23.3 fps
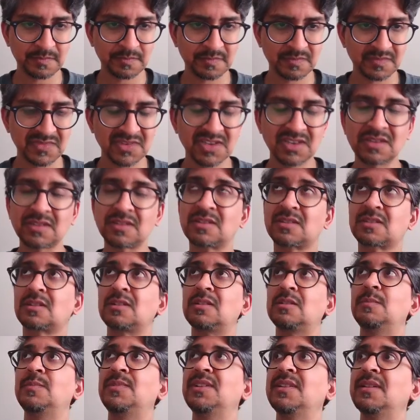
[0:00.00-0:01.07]
this is going
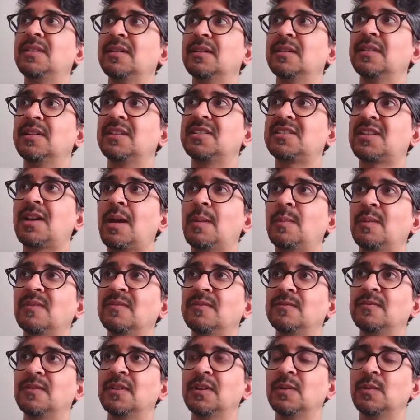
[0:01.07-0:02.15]
to be a type
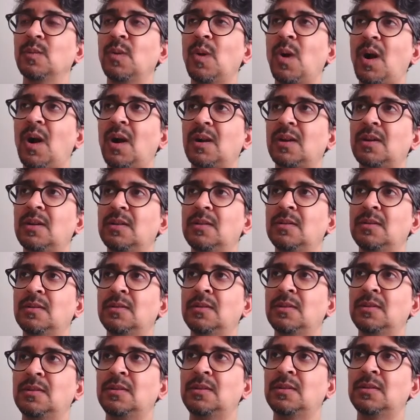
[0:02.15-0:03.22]
of a rock,
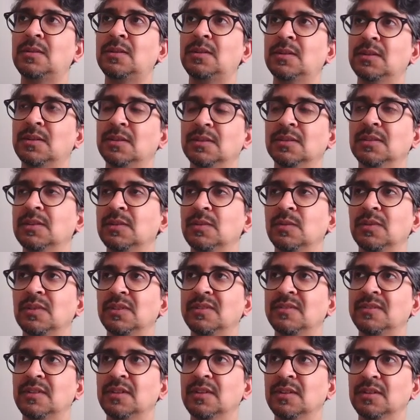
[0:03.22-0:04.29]

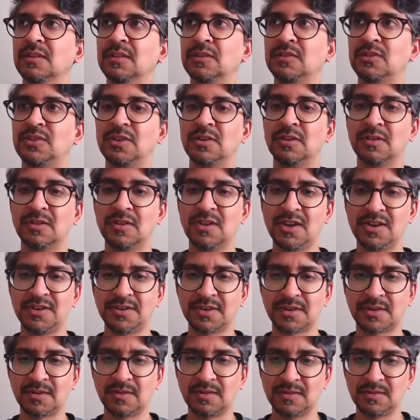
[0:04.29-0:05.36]
literally
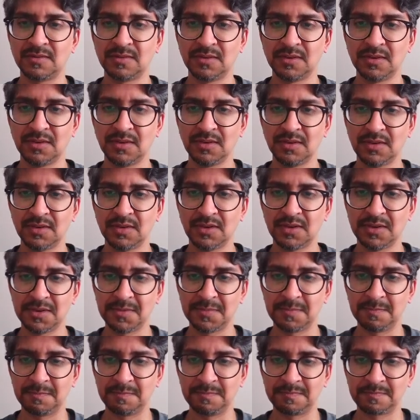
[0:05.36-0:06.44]
geological.
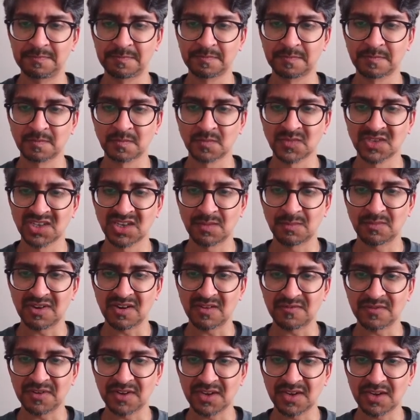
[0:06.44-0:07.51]
But I
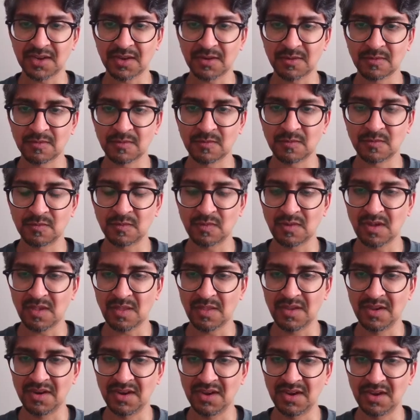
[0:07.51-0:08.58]
forget what
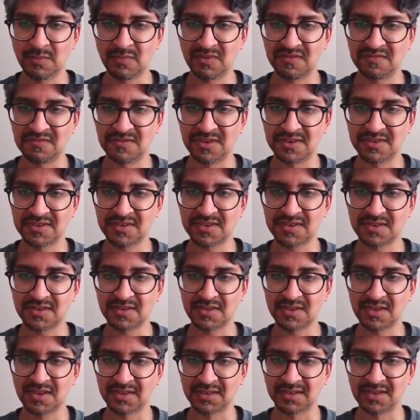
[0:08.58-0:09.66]
the name of this
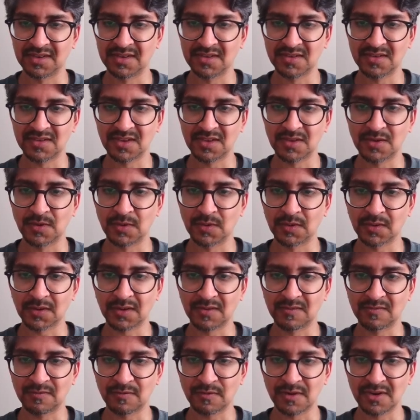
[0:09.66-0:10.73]
thing is that they're
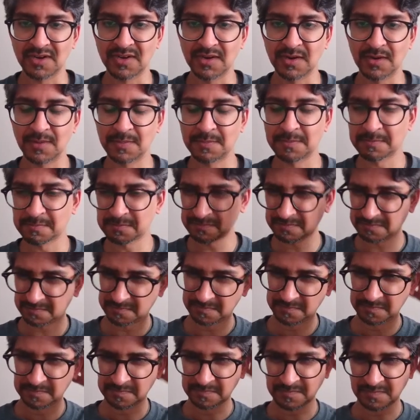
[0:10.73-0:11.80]
looking for here.
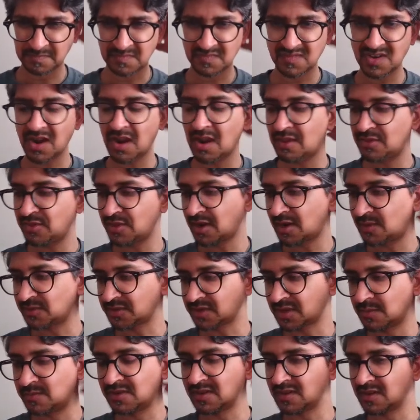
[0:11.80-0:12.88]
I thought it was
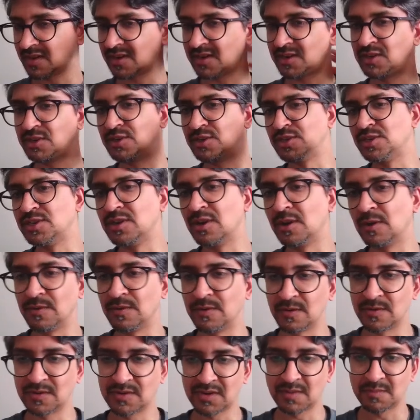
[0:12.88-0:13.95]
going to be like a geode
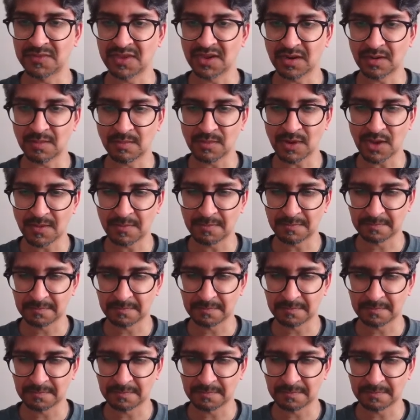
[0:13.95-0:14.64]
or something, but